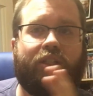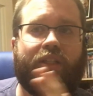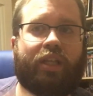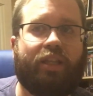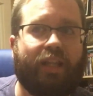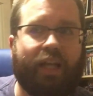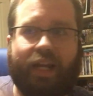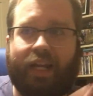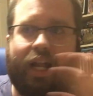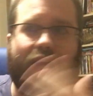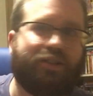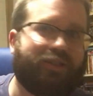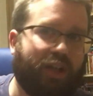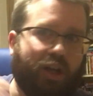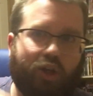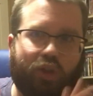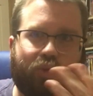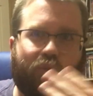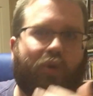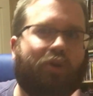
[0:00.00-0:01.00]
and then they announced
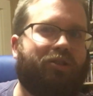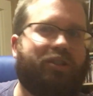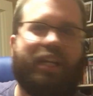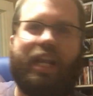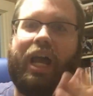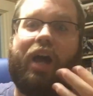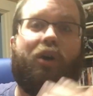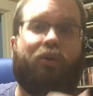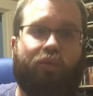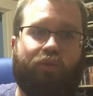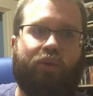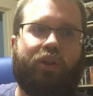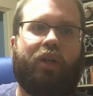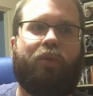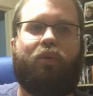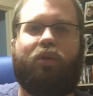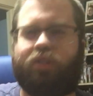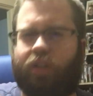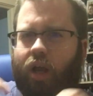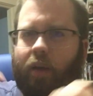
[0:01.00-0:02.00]
Elseworlds and how it really
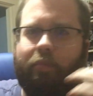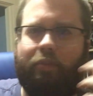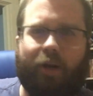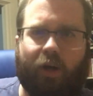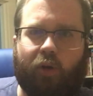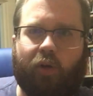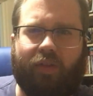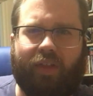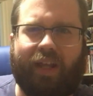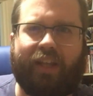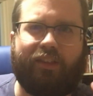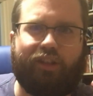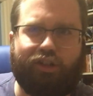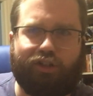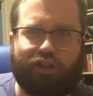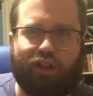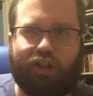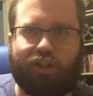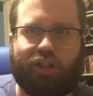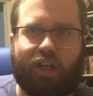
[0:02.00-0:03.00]
was a bigger thing
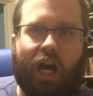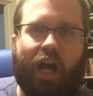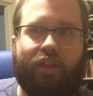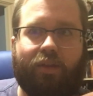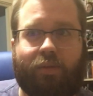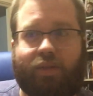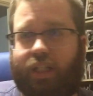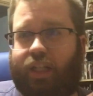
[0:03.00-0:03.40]
than just Gotham.